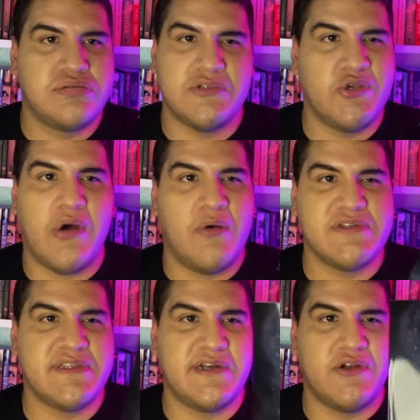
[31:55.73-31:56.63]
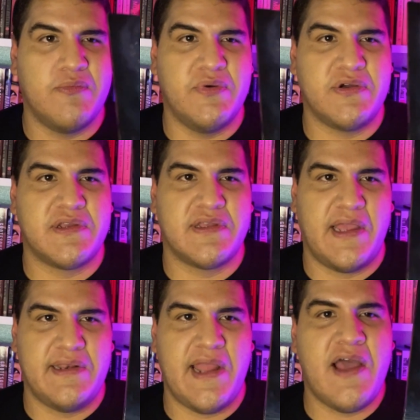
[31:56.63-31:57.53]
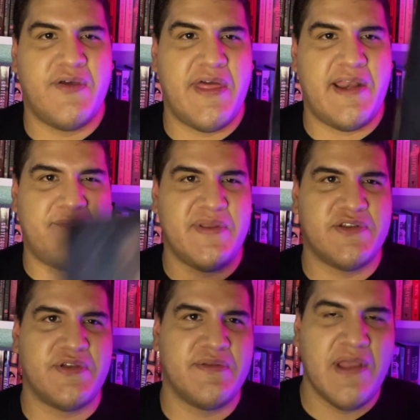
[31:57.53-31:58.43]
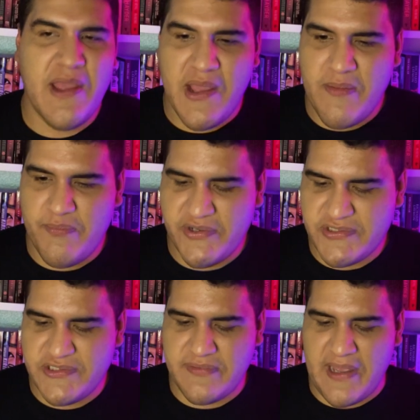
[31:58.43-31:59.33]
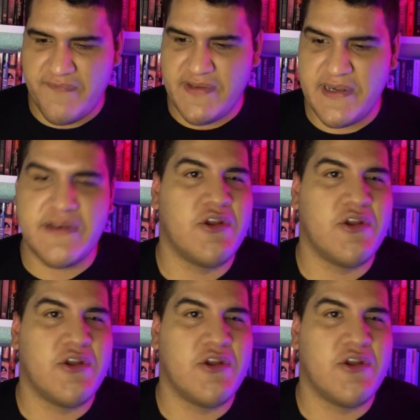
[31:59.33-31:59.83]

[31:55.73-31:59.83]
you always need a notebook, and now that I've been doing BookTube, I've needed